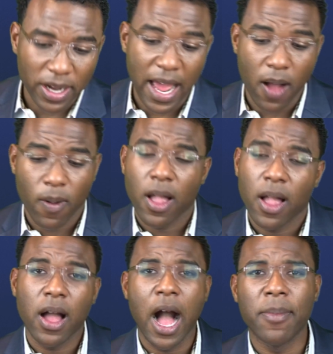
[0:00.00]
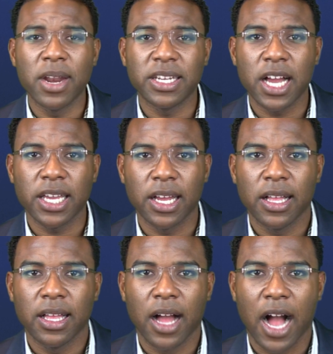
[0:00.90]
Now, I'm going to tell you,
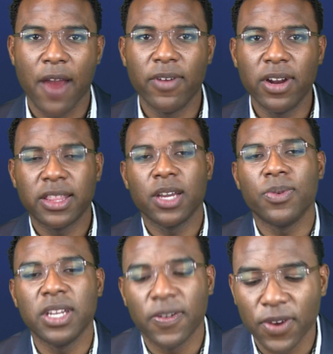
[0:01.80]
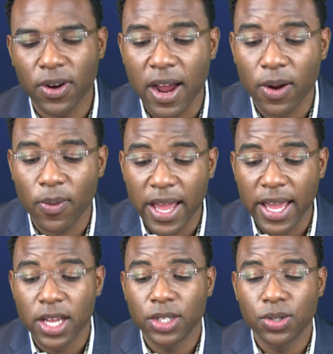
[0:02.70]
I really think we need to figure out a
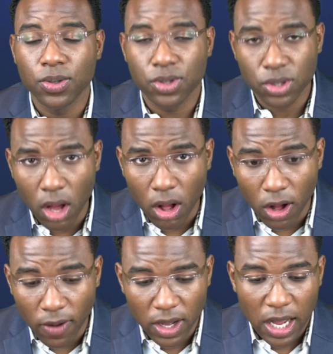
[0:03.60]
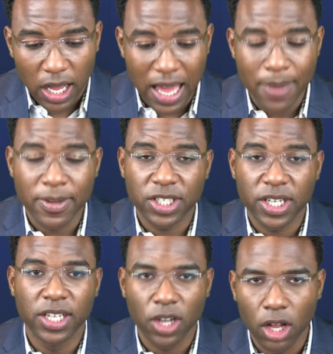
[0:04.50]
way to solve climate
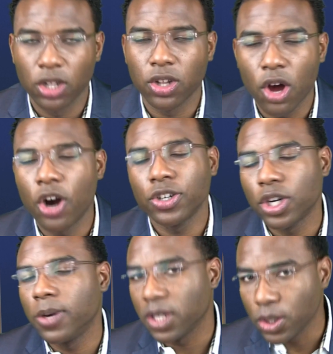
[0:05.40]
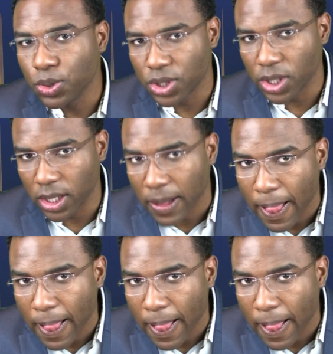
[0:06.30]
change, a, a long-term solution.